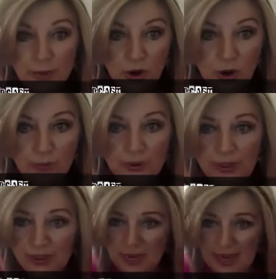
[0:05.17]
bulb
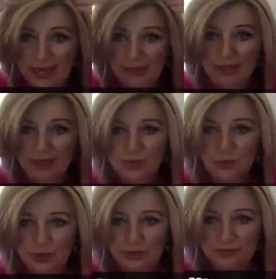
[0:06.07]
in my head comes
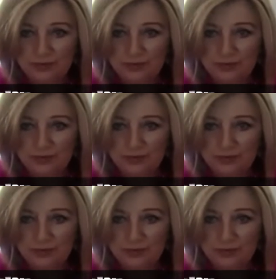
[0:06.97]
on.